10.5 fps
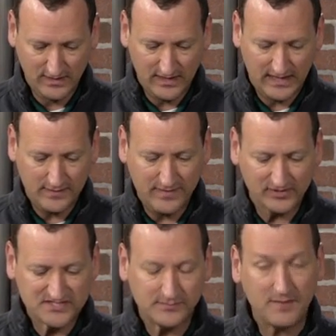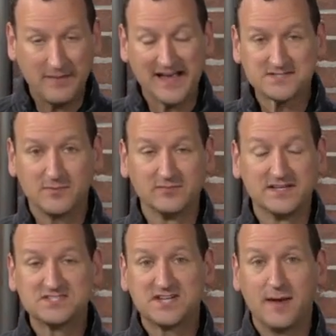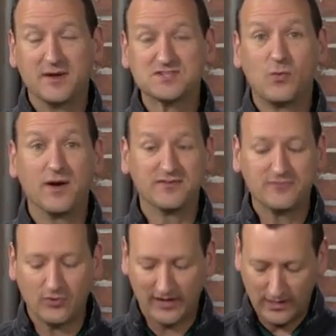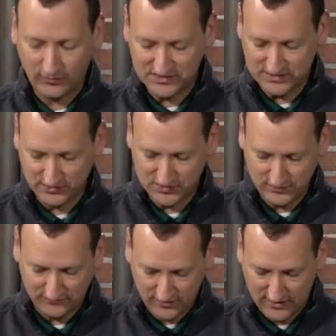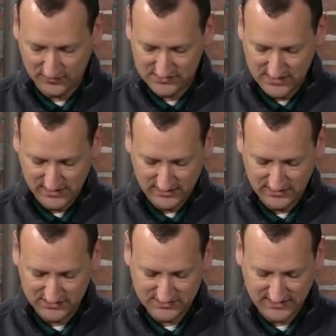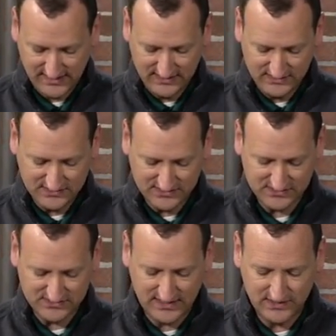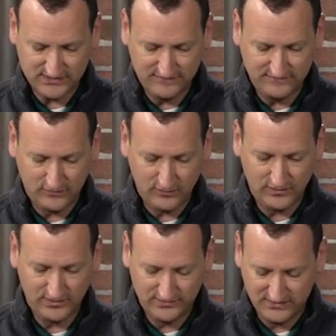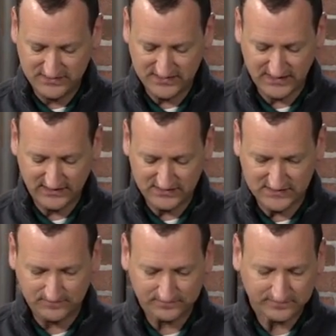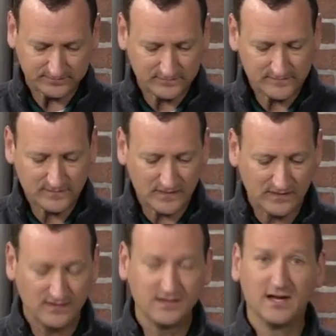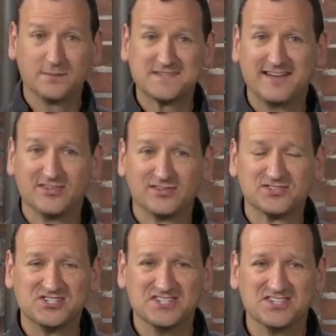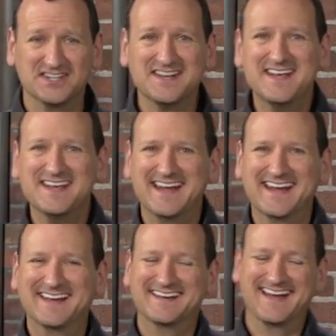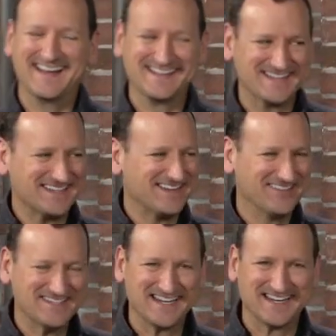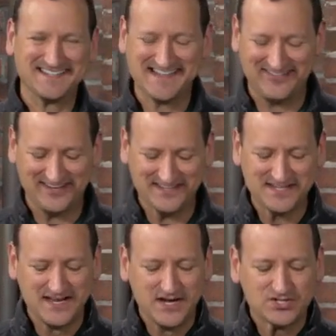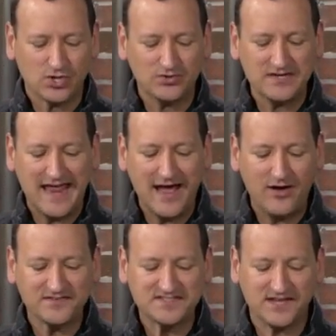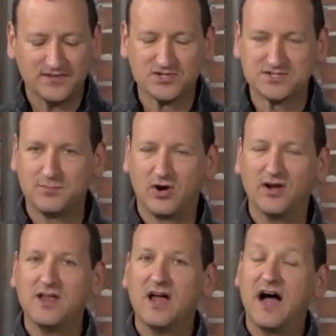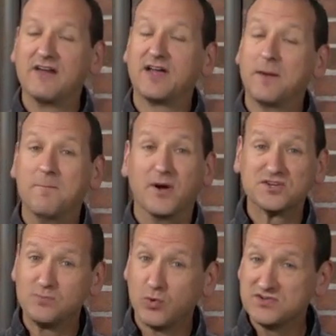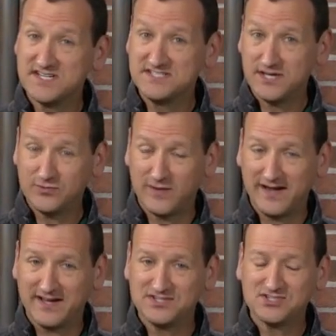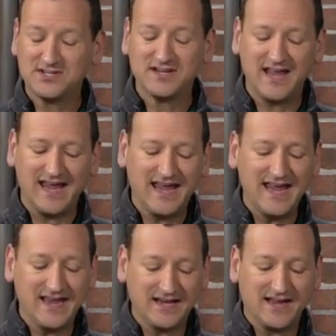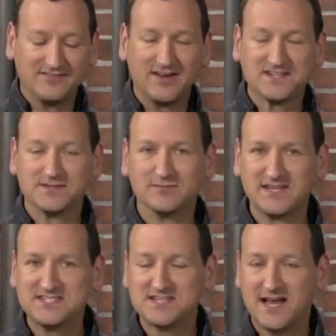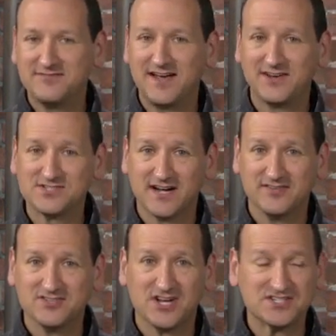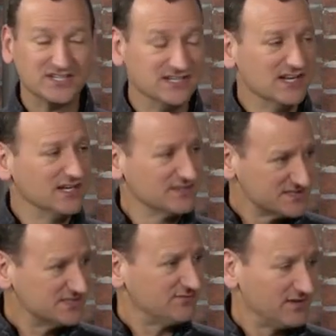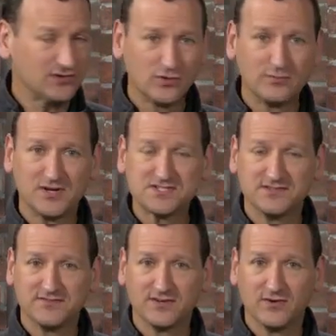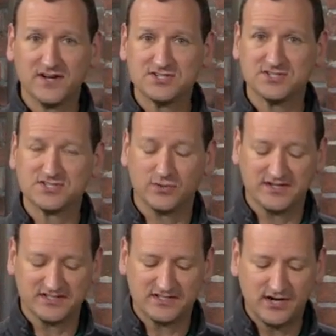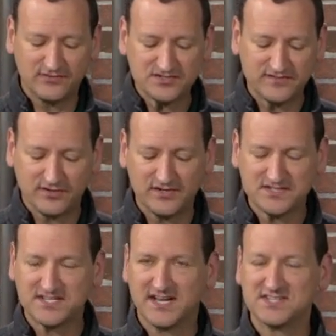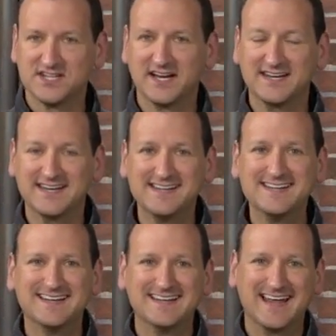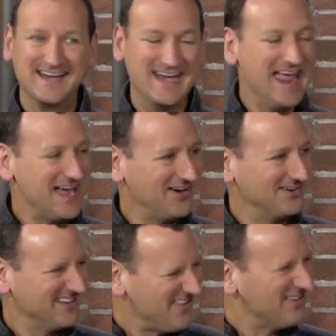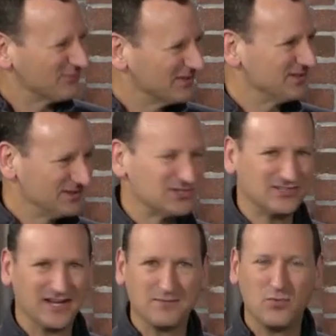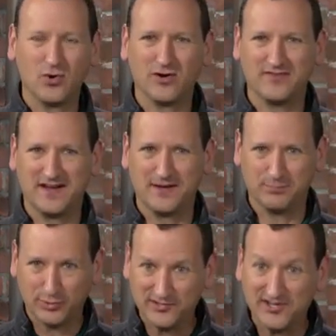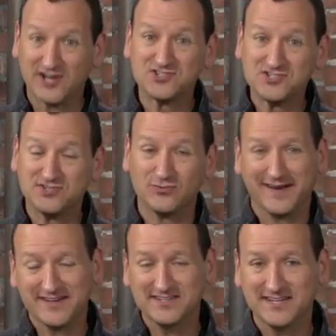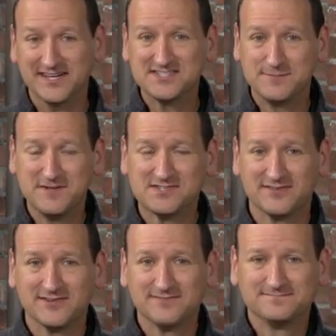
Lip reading: and maybe I'll set my maximum lease time at 24 hours. So 24 hours is 86,400 seconds. Helps to have a little cheat sheet. And so that's how many seconds that one is. So now I've set those apart. I've got a much more detailed range, and I've got some lease time values that I've adjusted. This is a fairly robust configuration, so it covers the various settings that I need. And now I really look like more of a production-ready DHCP server.